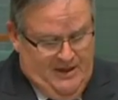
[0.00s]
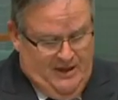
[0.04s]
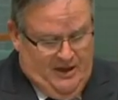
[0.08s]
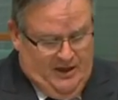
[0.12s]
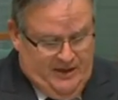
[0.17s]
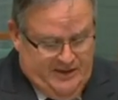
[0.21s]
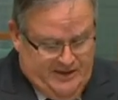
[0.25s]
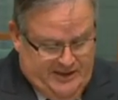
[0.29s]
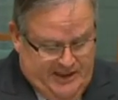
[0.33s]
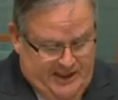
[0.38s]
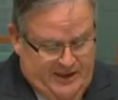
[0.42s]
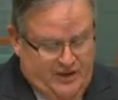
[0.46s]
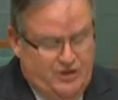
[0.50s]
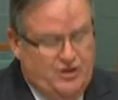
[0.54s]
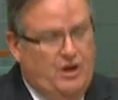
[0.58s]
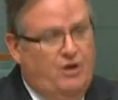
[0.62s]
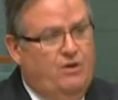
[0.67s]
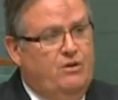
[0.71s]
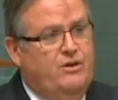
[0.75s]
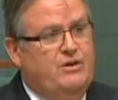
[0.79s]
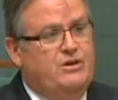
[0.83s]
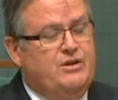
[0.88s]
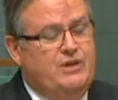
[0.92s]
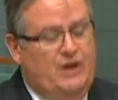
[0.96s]
I stand
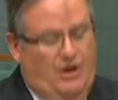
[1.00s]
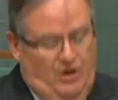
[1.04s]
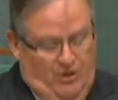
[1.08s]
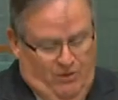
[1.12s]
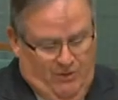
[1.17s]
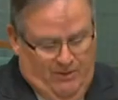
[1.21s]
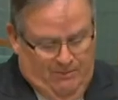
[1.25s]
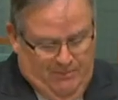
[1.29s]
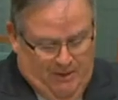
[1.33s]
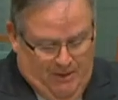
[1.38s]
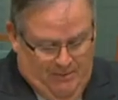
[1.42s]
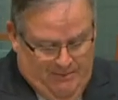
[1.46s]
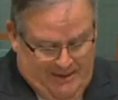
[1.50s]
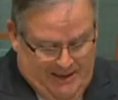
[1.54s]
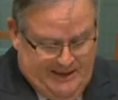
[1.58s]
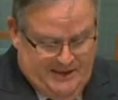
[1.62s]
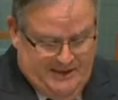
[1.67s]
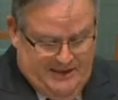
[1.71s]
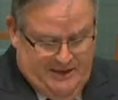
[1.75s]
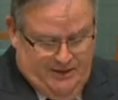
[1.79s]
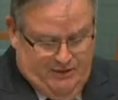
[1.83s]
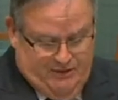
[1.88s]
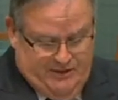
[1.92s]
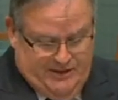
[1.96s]
shoulder to shoulder with my
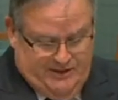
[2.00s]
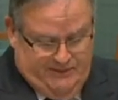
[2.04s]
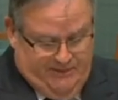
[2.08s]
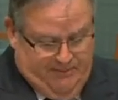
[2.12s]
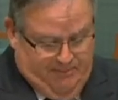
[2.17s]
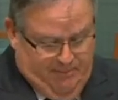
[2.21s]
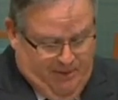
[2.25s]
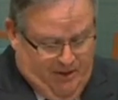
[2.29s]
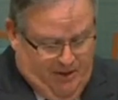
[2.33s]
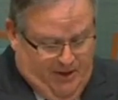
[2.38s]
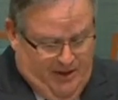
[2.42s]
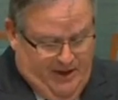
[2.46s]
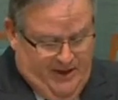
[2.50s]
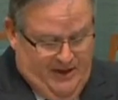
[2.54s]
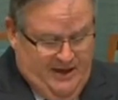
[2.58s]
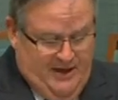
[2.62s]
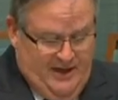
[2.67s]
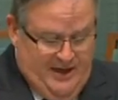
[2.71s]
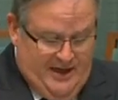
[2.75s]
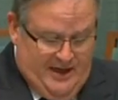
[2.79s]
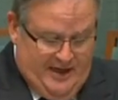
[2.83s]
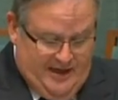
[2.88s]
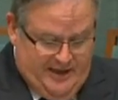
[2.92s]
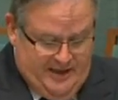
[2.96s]
Minister, Christopher Pyne,
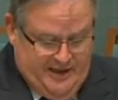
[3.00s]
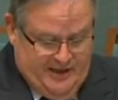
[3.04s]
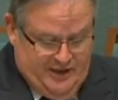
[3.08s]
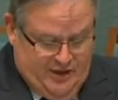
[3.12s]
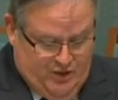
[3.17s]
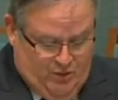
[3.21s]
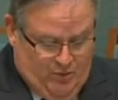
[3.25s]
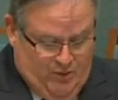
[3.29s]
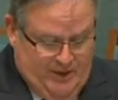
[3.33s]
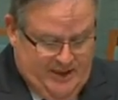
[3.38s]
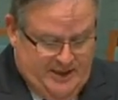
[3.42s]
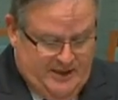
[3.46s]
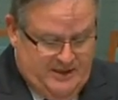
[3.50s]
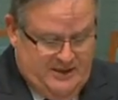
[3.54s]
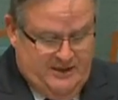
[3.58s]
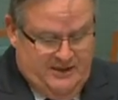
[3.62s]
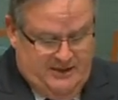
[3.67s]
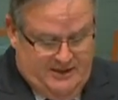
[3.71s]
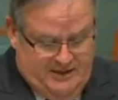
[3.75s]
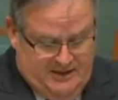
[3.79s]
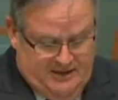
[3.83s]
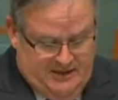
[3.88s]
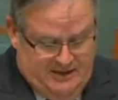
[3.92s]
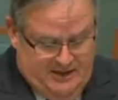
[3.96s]
in his
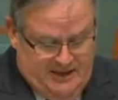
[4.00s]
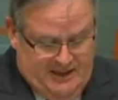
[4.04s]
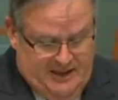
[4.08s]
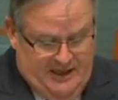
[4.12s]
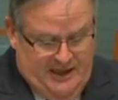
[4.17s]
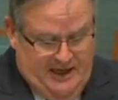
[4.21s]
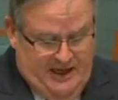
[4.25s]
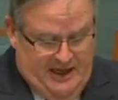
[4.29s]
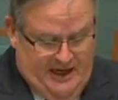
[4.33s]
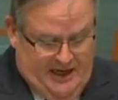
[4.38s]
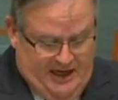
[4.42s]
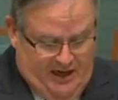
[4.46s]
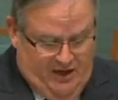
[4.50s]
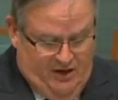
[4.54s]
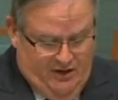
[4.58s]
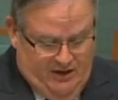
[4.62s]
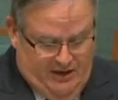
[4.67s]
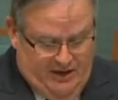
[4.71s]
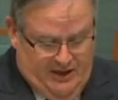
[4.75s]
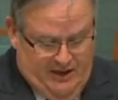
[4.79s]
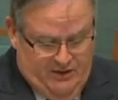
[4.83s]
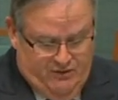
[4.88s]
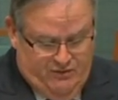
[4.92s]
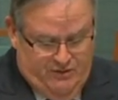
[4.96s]
quest to see our
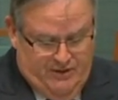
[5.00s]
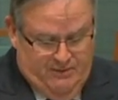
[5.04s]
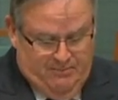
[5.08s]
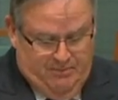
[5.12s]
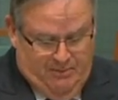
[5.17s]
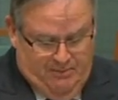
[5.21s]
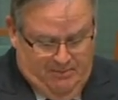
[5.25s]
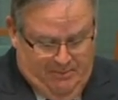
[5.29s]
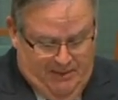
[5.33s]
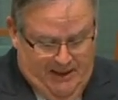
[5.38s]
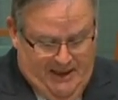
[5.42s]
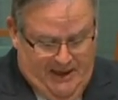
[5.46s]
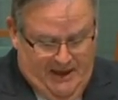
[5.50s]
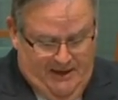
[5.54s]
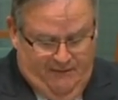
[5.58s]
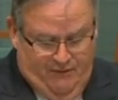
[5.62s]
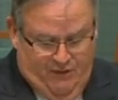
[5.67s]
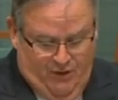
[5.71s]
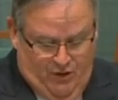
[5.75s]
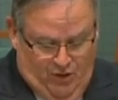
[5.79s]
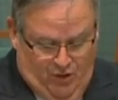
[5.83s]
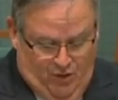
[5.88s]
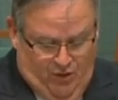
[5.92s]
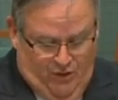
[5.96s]
country prepare for
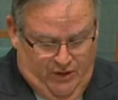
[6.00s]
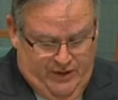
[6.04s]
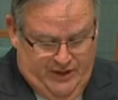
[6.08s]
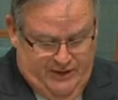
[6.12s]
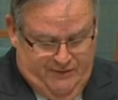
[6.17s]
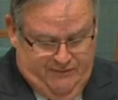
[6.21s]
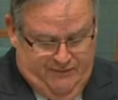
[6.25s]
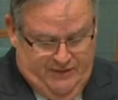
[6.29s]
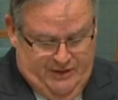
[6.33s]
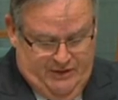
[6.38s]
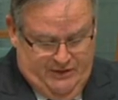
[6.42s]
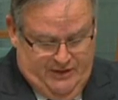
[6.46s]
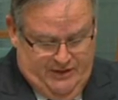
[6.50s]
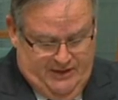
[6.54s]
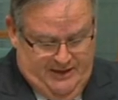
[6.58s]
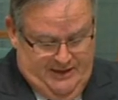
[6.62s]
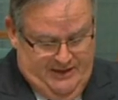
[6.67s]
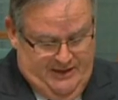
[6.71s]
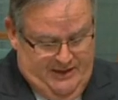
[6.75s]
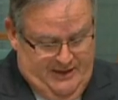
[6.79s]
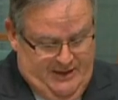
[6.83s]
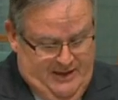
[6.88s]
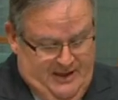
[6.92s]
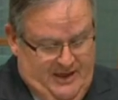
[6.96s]
a glorious future
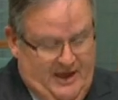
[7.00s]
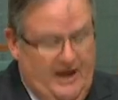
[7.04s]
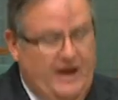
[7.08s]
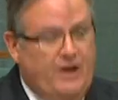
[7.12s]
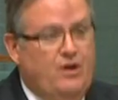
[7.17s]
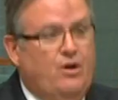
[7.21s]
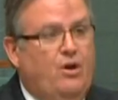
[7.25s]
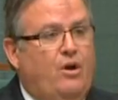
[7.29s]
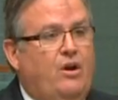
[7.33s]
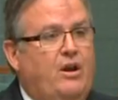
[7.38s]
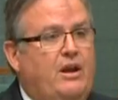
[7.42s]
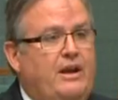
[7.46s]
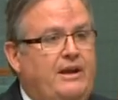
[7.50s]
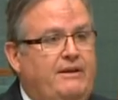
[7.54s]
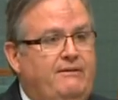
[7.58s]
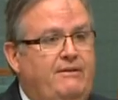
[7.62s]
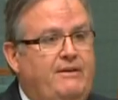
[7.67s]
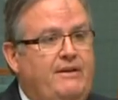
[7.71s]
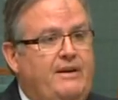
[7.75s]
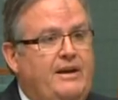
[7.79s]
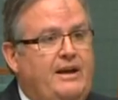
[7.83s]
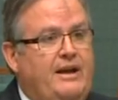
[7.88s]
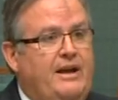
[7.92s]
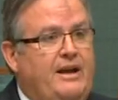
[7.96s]
and not live
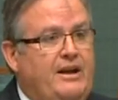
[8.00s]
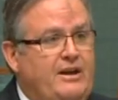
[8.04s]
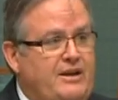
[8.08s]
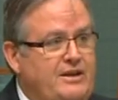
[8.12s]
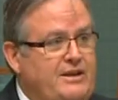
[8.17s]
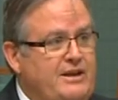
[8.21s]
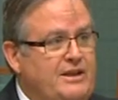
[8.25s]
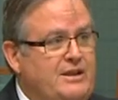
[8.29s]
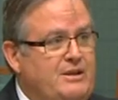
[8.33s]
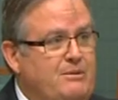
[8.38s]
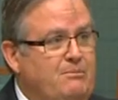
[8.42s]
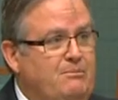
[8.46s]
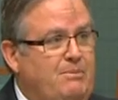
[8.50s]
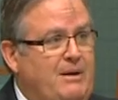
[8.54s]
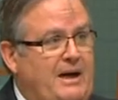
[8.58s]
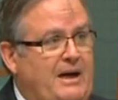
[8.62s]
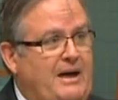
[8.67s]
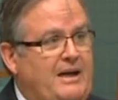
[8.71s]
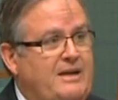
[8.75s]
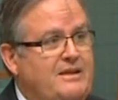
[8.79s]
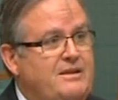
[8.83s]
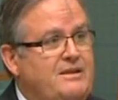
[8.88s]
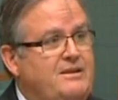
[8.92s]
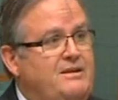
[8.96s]
in a distant
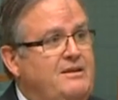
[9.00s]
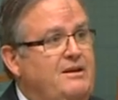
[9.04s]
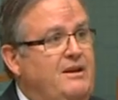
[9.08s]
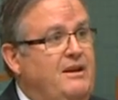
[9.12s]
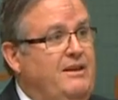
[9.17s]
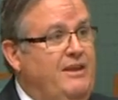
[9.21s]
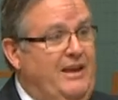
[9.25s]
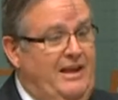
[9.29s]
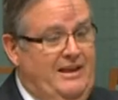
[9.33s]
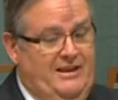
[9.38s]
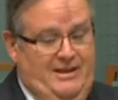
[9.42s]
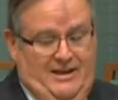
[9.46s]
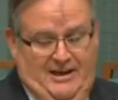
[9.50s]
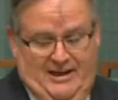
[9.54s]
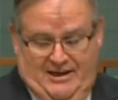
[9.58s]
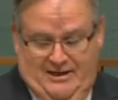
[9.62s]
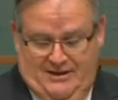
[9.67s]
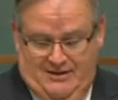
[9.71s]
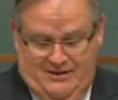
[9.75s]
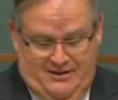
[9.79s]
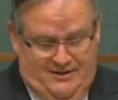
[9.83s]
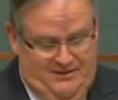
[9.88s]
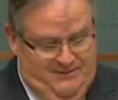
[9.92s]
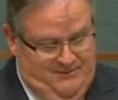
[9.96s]
past. I thank the
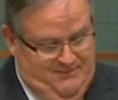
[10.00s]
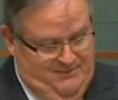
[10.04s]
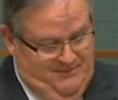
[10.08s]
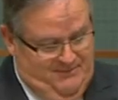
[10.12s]
House.